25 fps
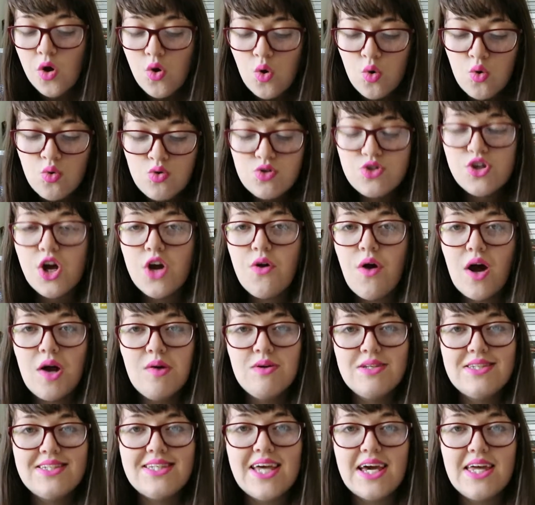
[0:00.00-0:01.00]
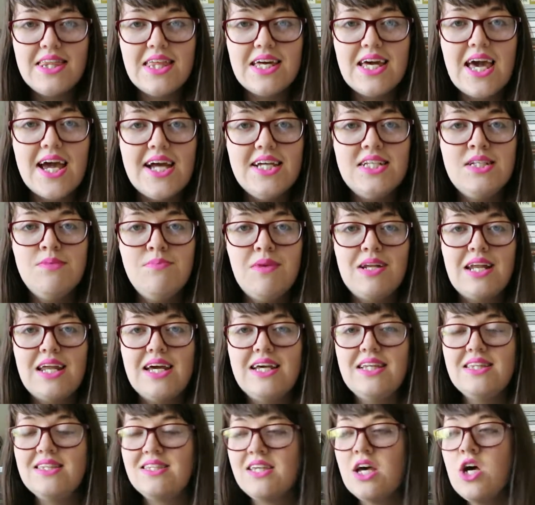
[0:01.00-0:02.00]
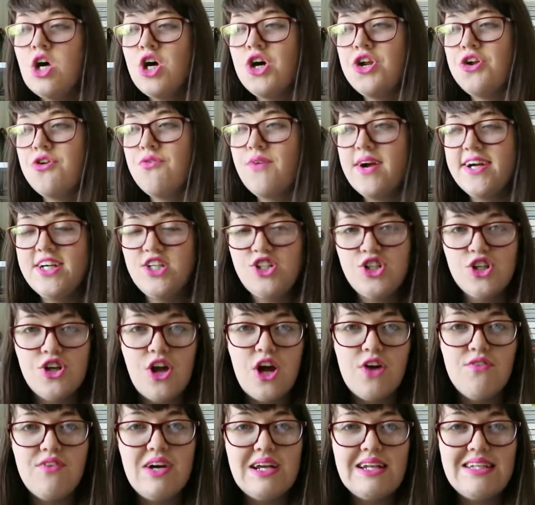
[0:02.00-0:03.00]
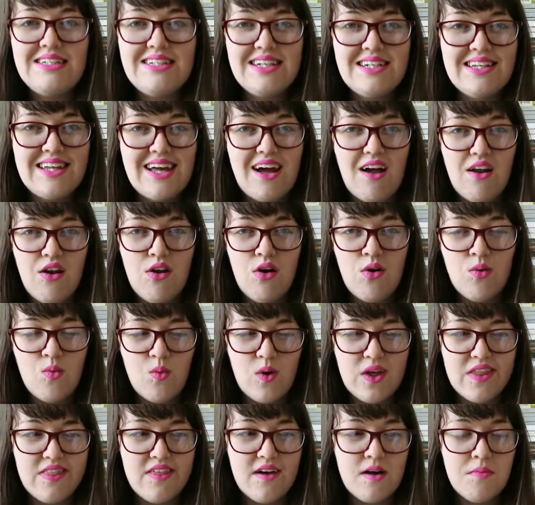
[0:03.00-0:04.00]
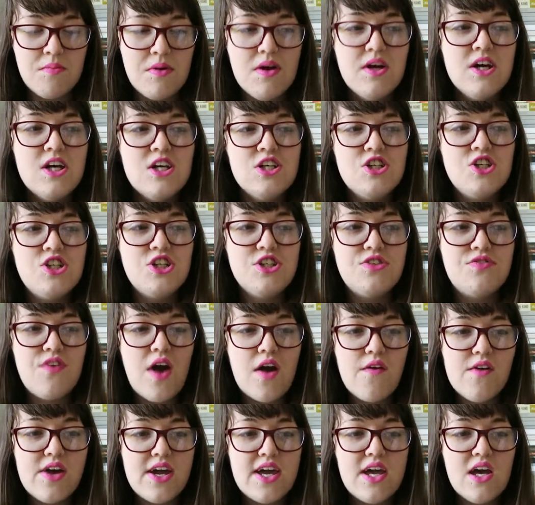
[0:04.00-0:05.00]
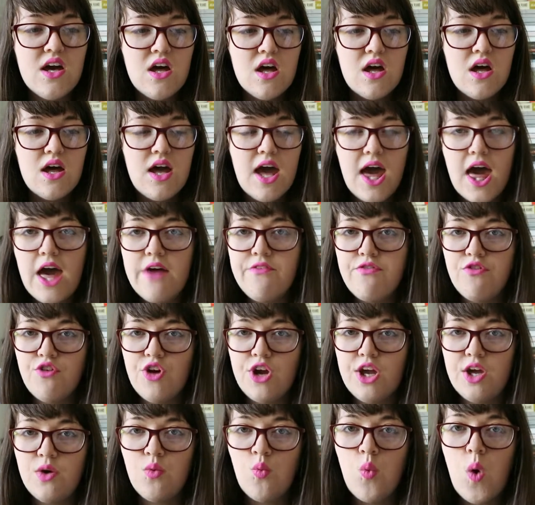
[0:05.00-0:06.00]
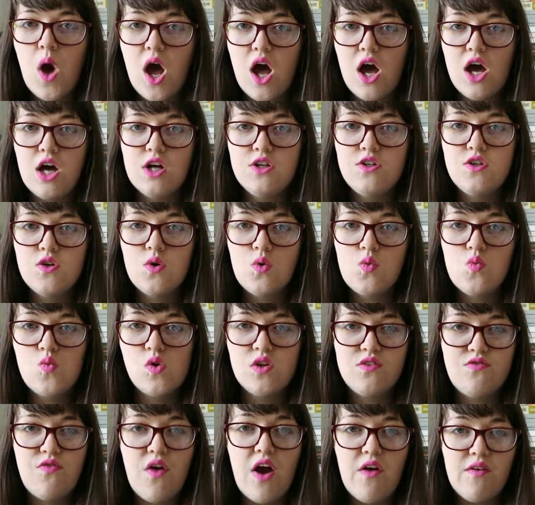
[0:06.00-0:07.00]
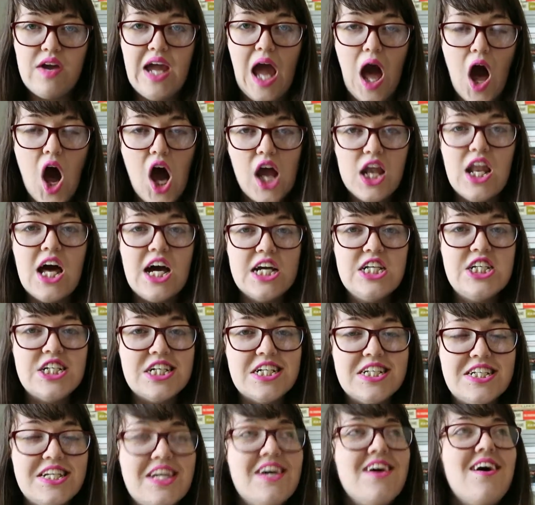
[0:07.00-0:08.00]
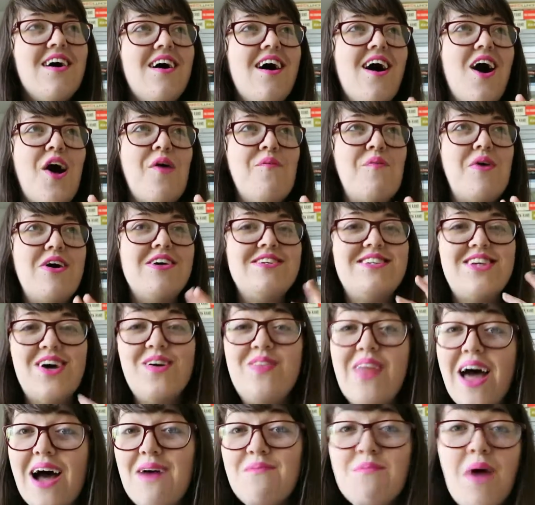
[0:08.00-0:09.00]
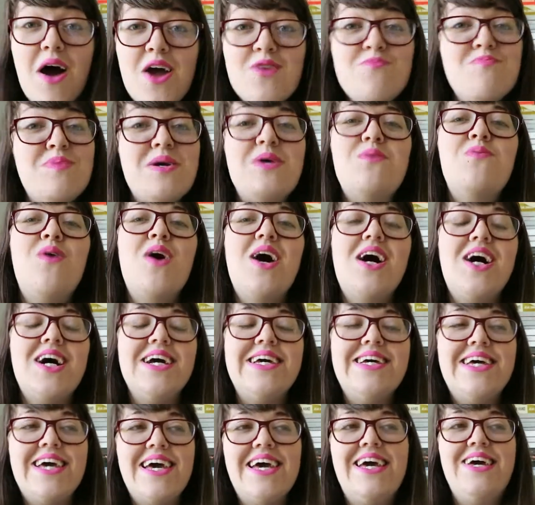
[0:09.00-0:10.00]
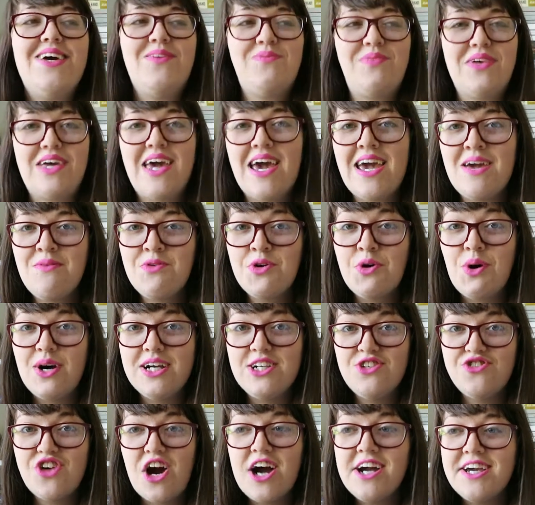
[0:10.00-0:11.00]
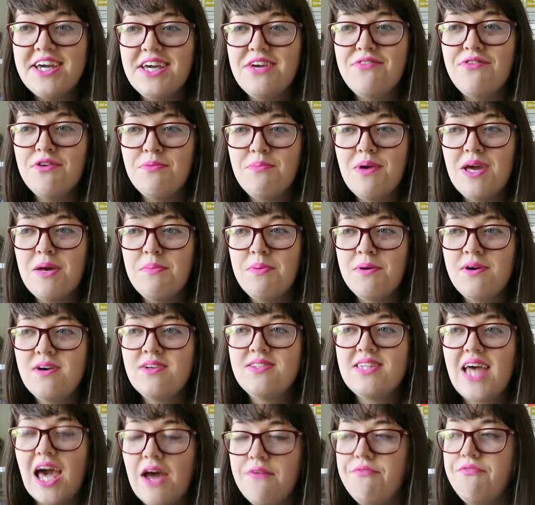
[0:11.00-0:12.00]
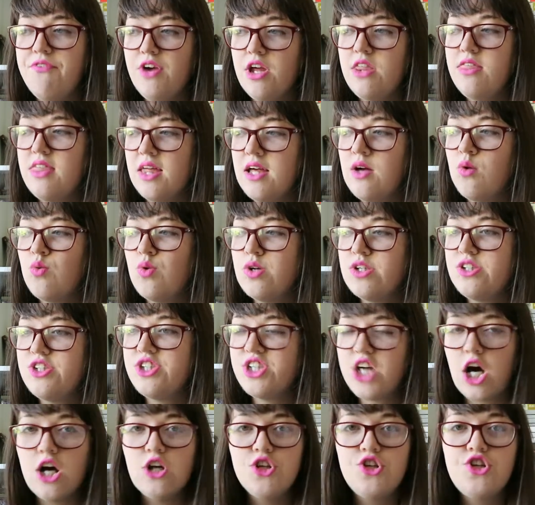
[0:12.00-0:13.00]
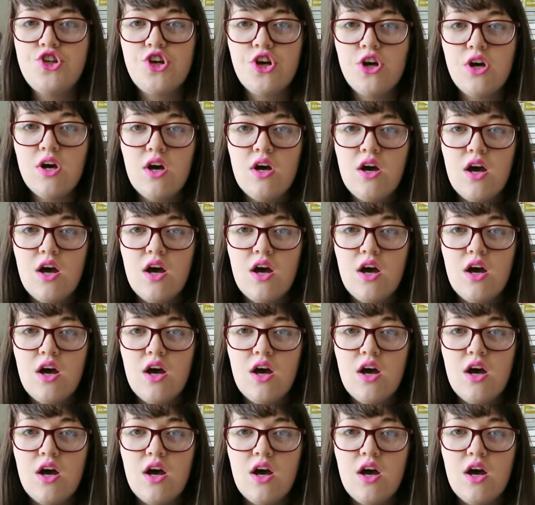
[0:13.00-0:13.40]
Also, I would say that Katie McLean's narration I really didn't get along with. Every word was very highlighted, so that might be why it became quite draggy for me, because everything was such